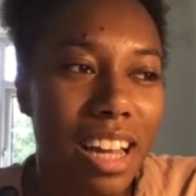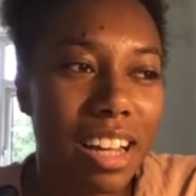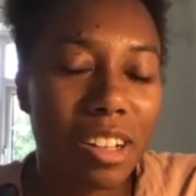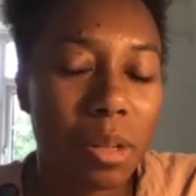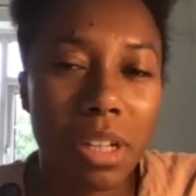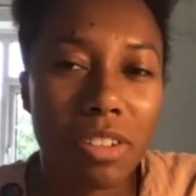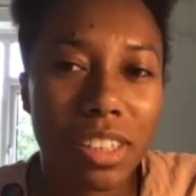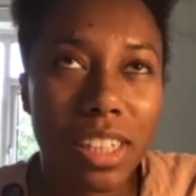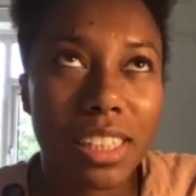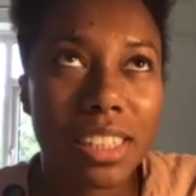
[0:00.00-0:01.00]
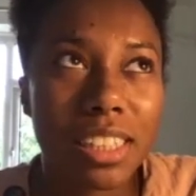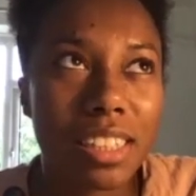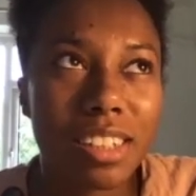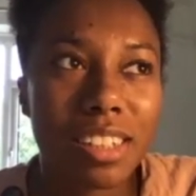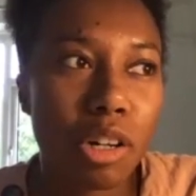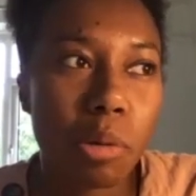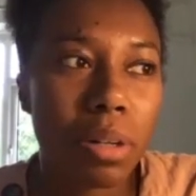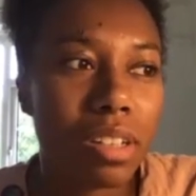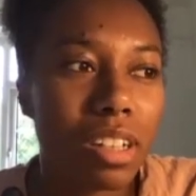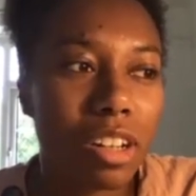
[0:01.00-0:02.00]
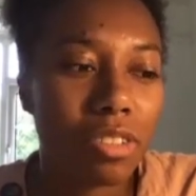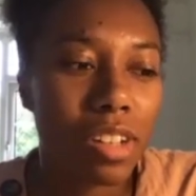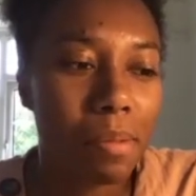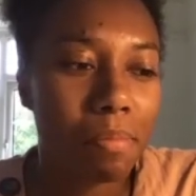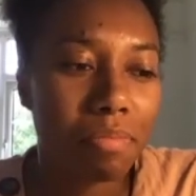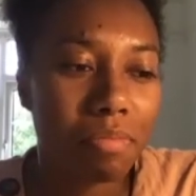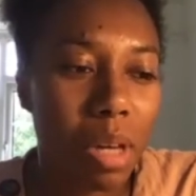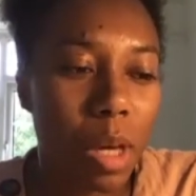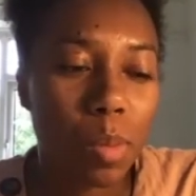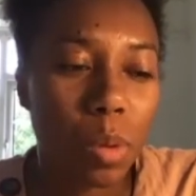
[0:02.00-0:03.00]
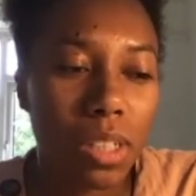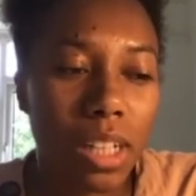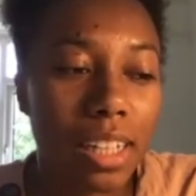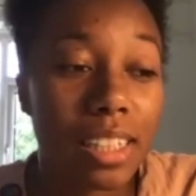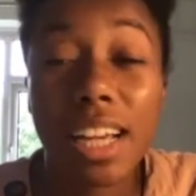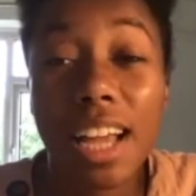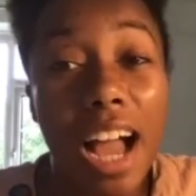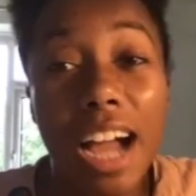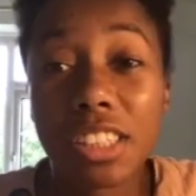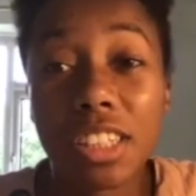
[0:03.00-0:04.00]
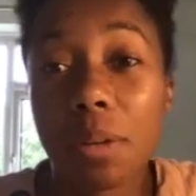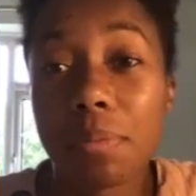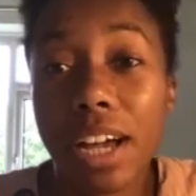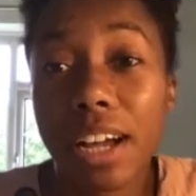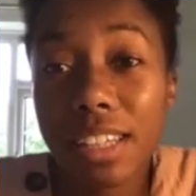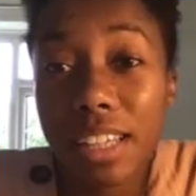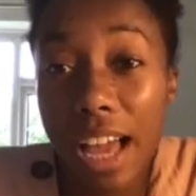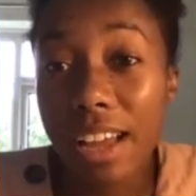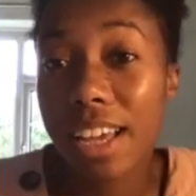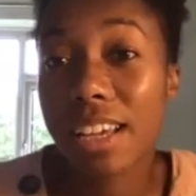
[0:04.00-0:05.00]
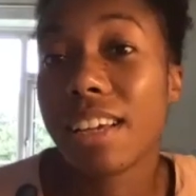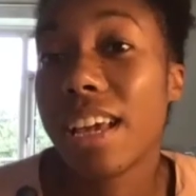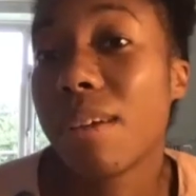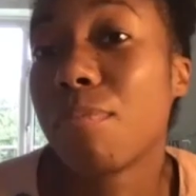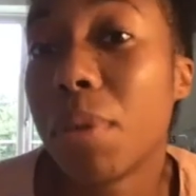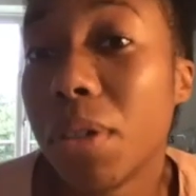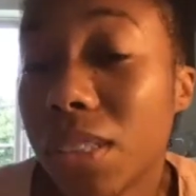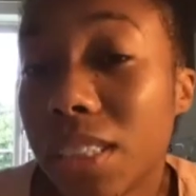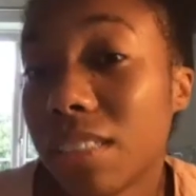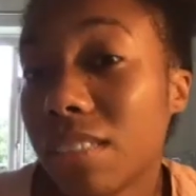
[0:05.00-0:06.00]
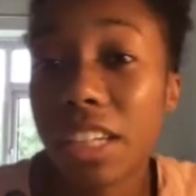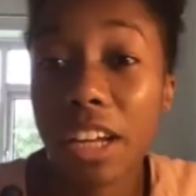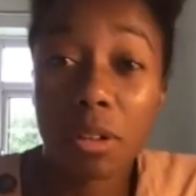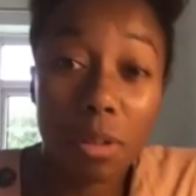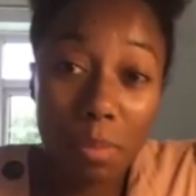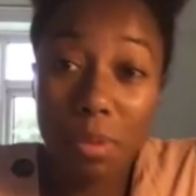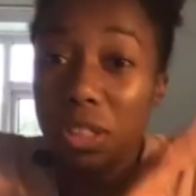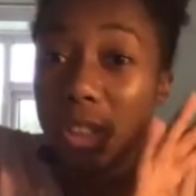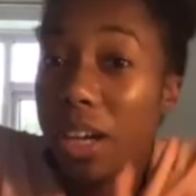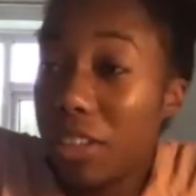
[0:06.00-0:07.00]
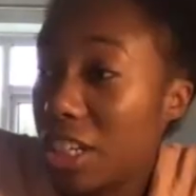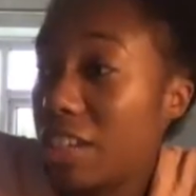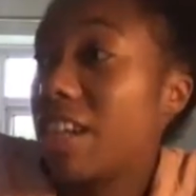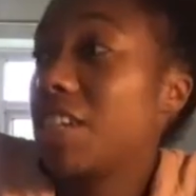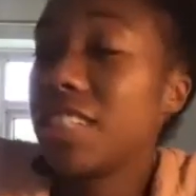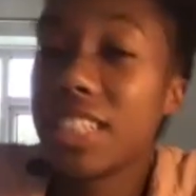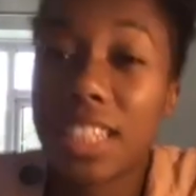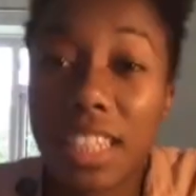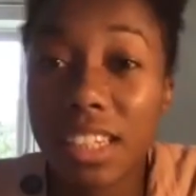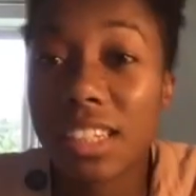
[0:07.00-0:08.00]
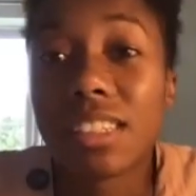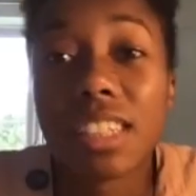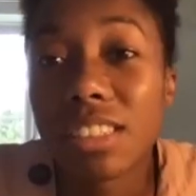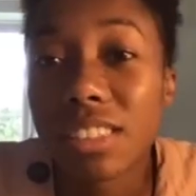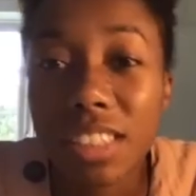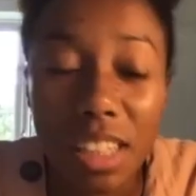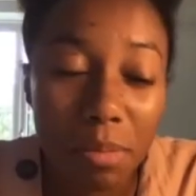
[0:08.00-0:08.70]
going to be a fantastic hub of people, and I just hope that it builds, you know, it builds throughout the generations and it continues to keep